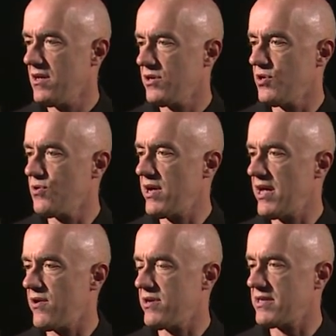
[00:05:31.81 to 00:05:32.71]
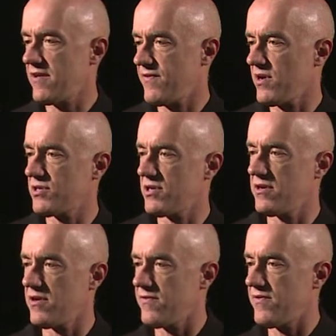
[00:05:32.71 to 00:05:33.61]
U here is a
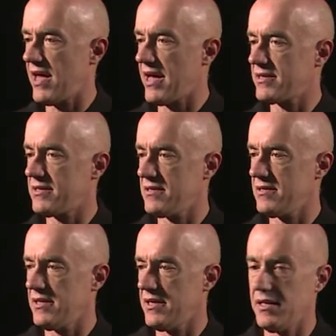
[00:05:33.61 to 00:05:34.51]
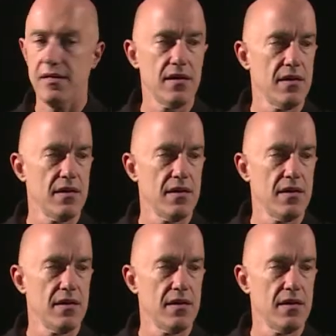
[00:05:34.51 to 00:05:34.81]
function of x and t.